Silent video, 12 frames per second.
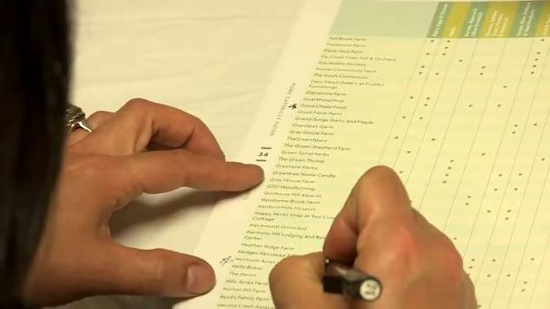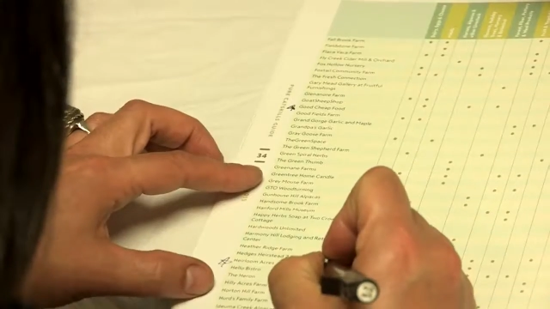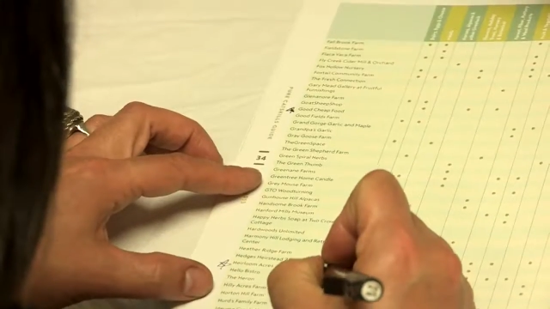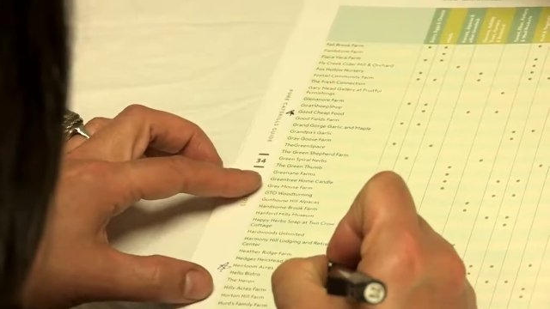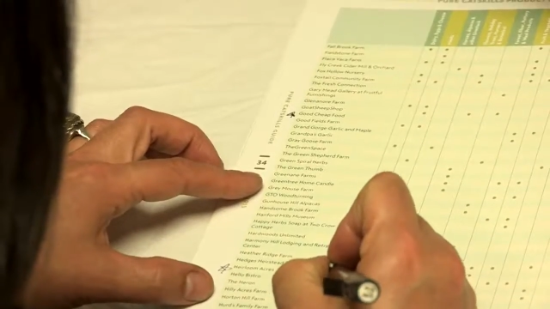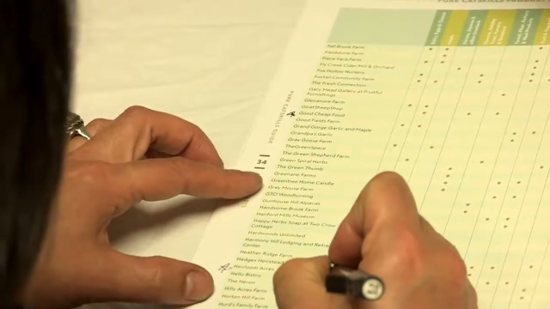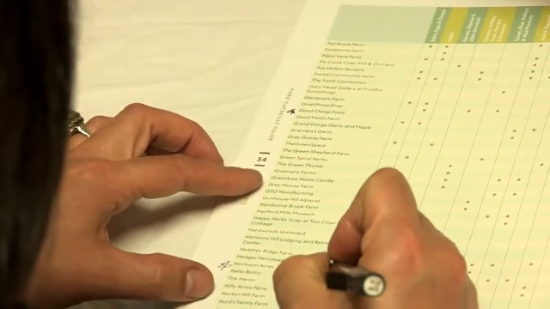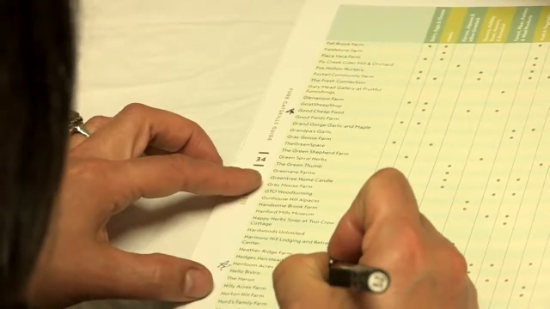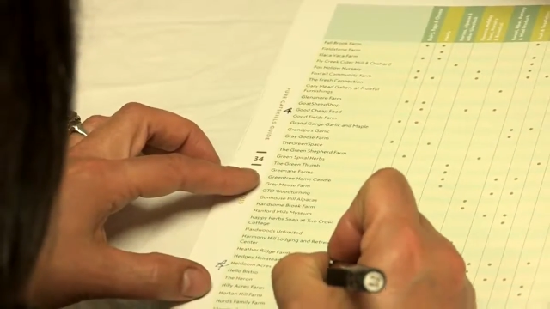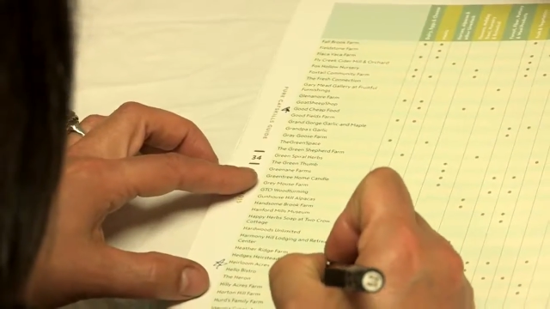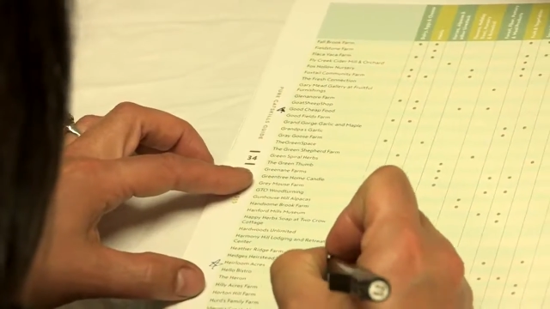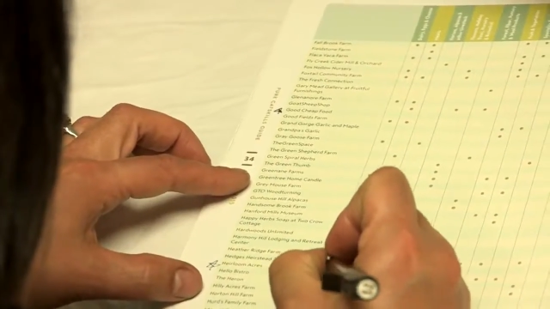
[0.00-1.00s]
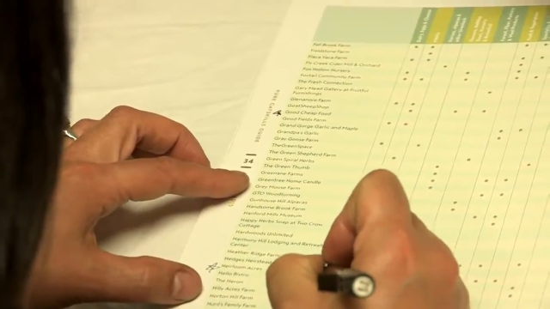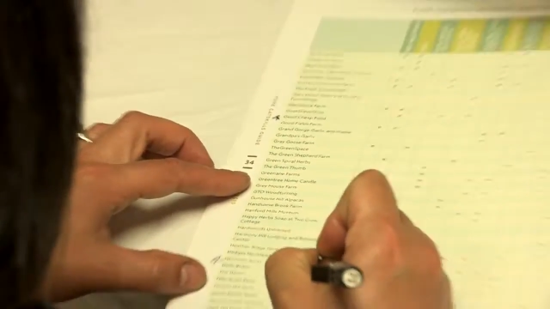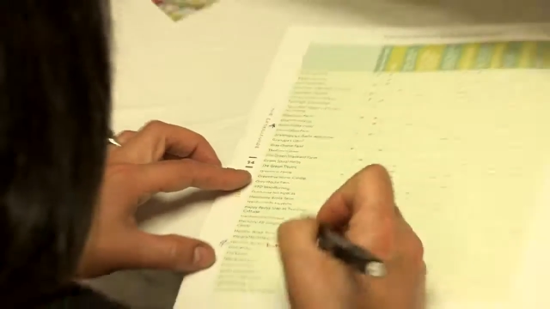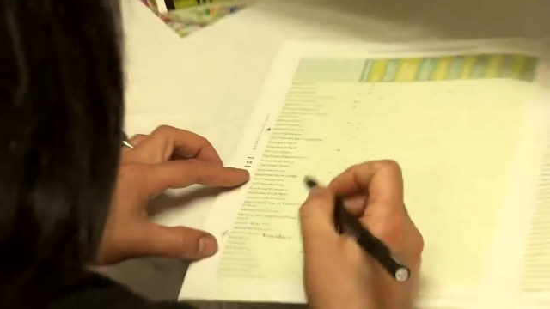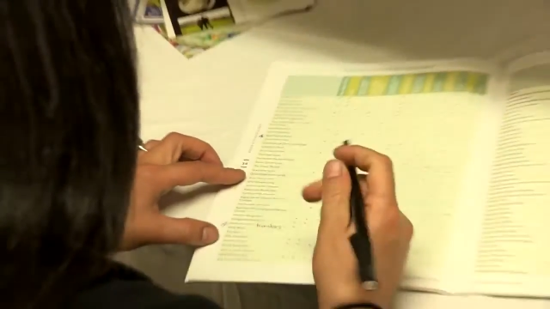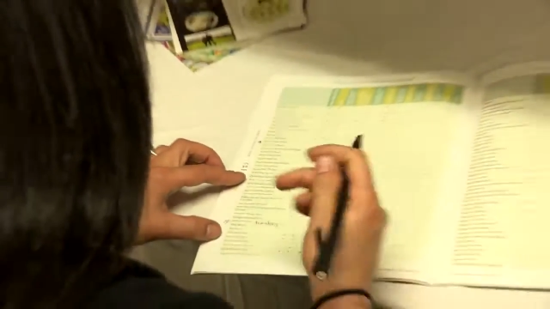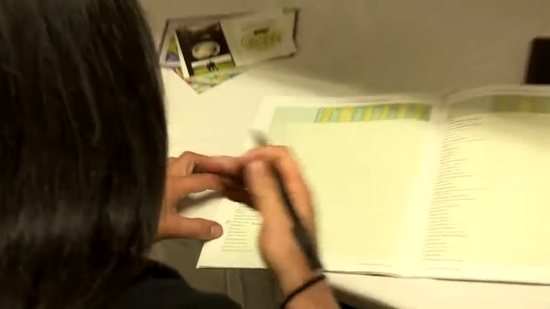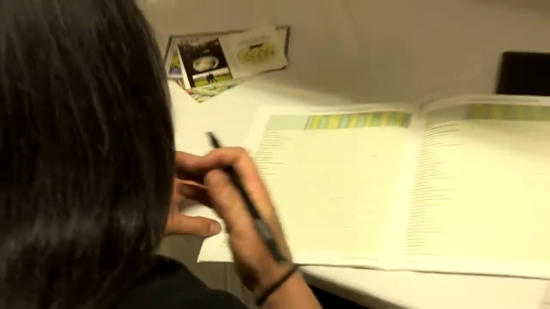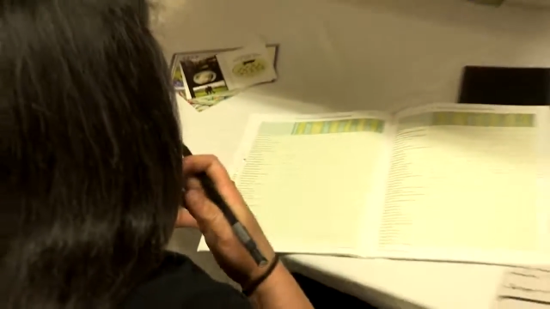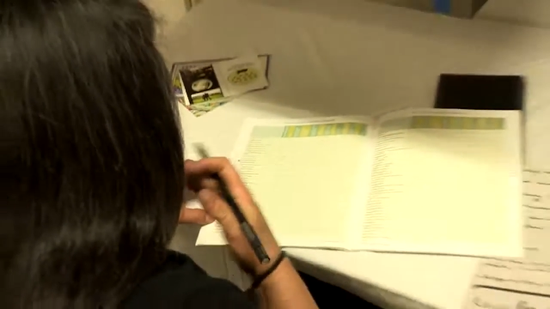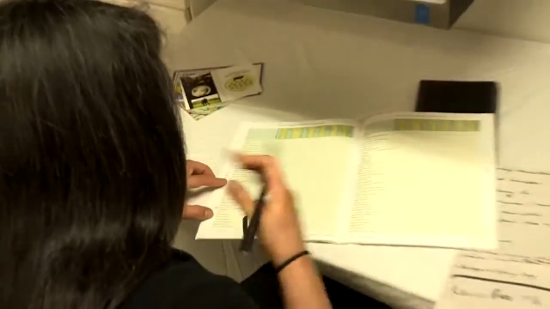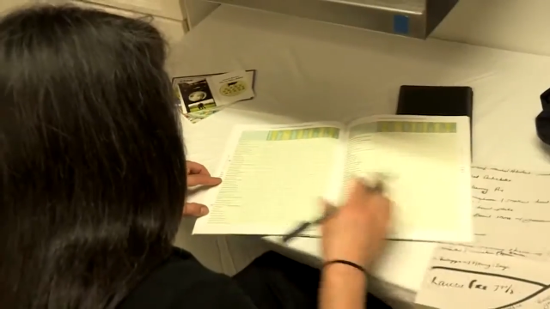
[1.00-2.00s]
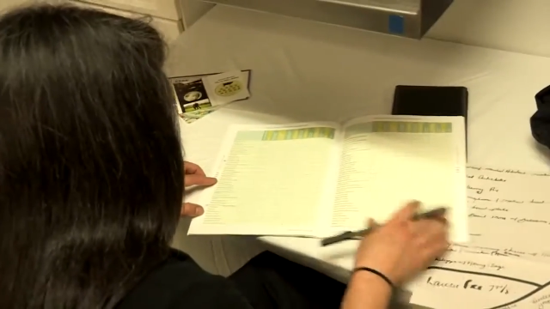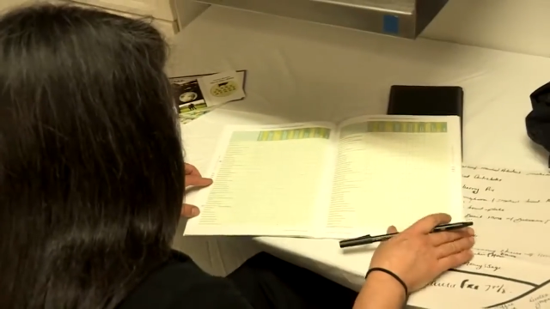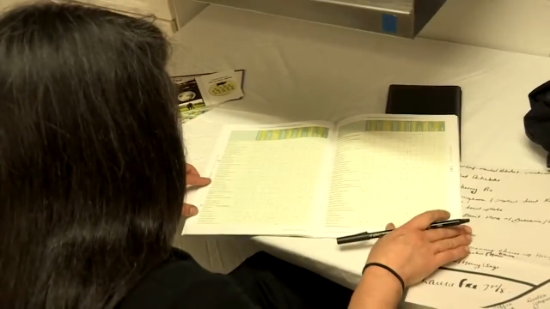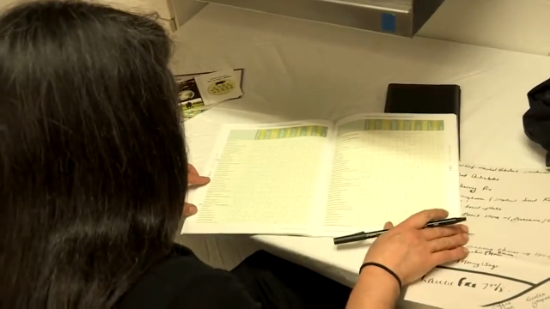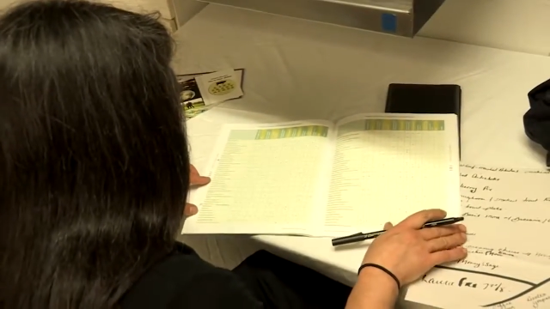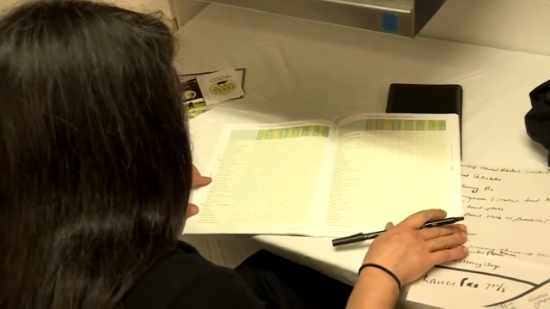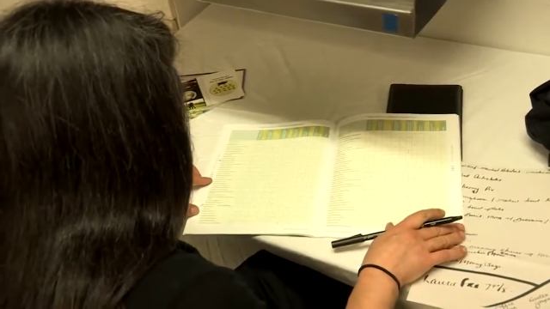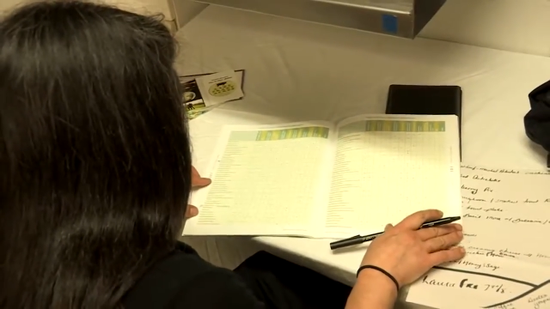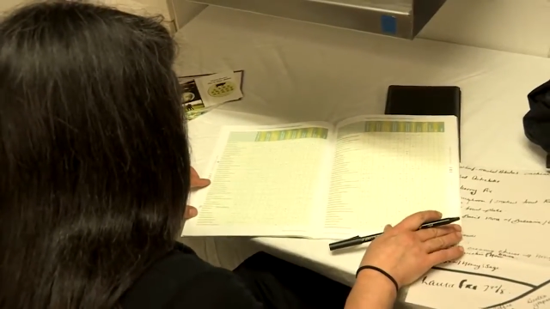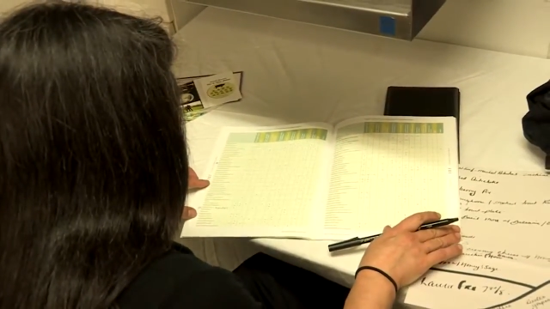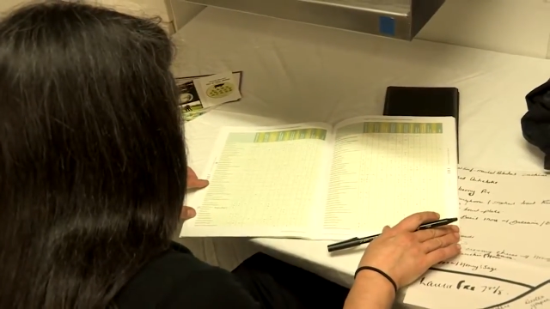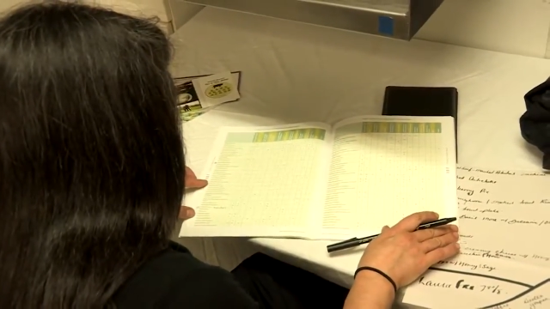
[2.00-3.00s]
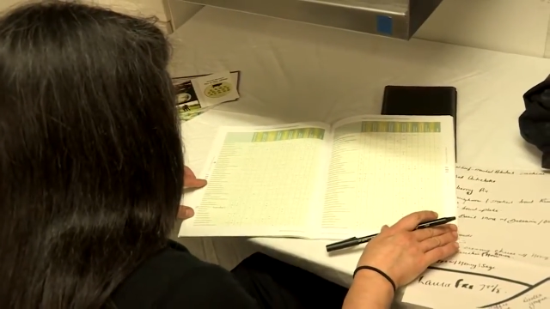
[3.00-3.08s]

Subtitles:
Nobody's mouth can be seen.